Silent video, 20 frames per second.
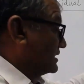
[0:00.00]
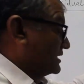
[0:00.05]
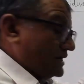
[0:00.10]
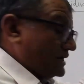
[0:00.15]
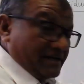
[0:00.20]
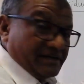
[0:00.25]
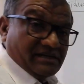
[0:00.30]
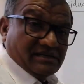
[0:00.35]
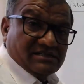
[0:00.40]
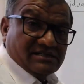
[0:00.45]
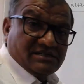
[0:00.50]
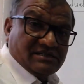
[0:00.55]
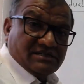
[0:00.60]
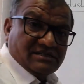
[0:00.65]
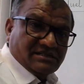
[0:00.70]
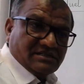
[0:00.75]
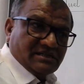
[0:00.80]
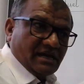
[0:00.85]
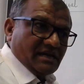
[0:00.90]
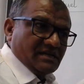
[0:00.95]
energy
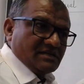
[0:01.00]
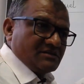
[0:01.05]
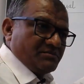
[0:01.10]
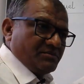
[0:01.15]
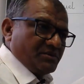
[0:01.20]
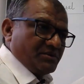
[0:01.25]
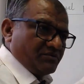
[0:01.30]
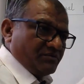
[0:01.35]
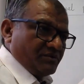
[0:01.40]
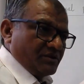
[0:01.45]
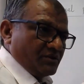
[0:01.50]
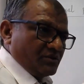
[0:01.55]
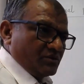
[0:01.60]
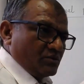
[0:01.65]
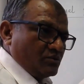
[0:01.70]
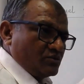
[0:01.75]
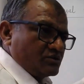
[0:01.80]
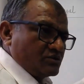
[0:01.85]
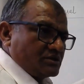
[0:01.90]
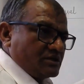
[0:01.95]
change between
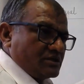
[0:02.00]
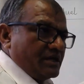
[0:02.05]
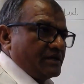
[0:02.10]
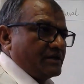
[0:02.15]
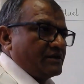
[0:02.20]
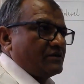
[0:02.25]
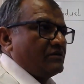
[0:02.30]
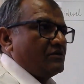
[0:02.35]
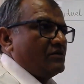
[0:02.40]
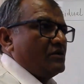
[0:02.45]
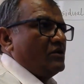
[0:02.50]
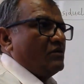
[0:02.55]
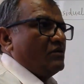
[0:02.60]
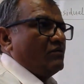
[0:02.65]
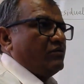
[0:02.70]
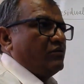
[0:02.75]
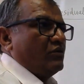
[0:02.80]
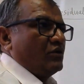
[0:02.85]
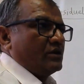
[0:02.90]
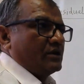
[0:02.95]
two states
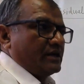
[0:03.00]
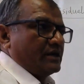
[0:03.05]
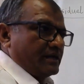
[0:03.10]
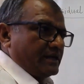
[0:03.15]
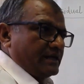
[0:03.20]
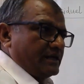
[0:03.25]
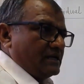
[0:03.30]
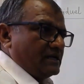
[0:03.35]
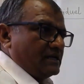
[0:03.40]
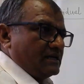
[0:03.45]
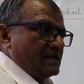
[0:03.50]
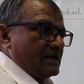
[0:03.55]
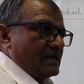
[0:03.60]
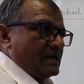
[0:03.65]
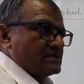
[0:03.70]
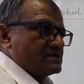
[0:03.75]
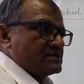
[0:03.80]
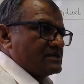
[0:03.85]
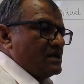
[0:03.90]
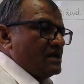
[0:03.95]
for real
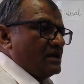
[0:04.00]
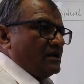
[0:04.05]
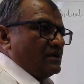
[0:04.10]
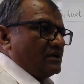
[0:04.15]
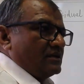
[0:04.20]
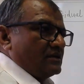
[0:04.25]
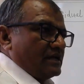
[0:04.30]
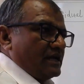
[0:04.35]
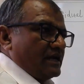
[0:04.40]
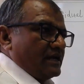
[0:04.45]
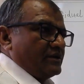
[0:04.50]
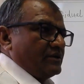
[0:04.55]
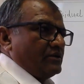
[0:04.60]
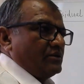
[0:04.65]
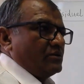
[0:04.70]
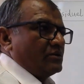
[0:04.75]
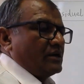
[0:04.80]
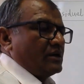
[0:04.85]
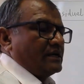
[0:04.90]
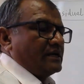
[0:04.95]
gas, then you
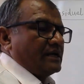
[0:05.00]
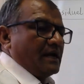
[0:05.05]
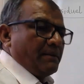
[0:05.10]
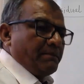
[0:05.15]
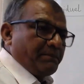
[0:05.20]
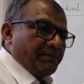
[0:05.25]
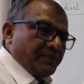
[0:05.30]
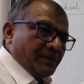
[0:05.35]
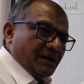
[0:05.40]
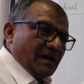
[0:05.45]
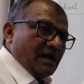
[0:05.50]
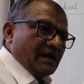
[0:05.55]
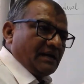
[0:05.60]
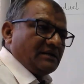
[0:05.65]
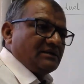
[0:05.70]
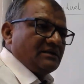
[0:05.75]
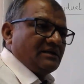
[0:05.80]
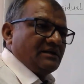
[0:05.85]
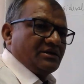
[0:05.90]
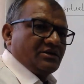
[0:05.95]
can apply
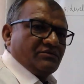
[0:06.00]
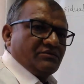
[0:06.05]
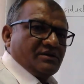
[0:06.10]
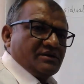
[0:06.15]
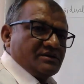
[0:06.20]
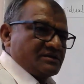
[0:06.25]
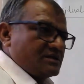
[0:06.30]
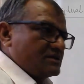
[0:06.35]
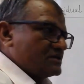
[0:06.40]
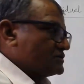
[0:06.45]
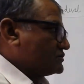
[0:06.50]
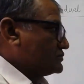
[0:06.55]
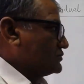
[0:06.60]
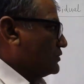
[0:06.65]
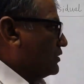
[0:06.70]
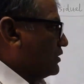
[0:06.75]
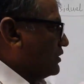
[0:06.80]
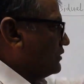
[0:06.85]
the equations of